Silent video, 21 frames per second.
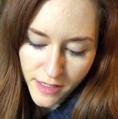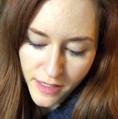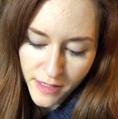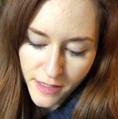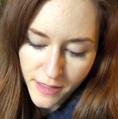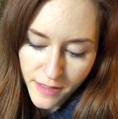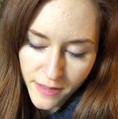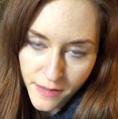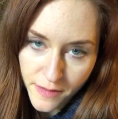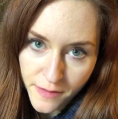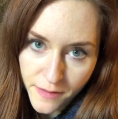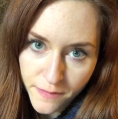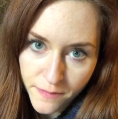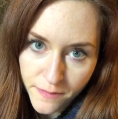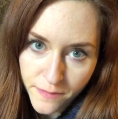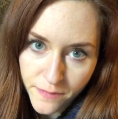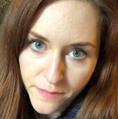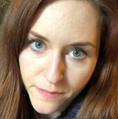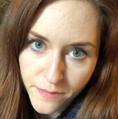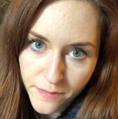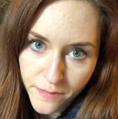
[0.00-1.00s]

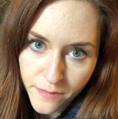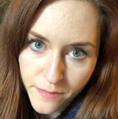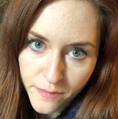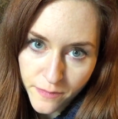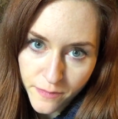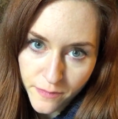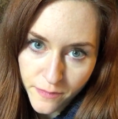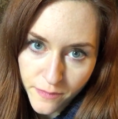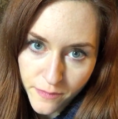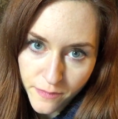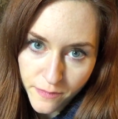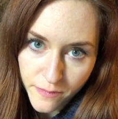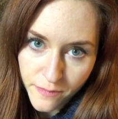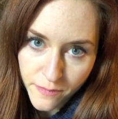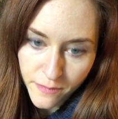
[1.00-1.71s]
[no speech]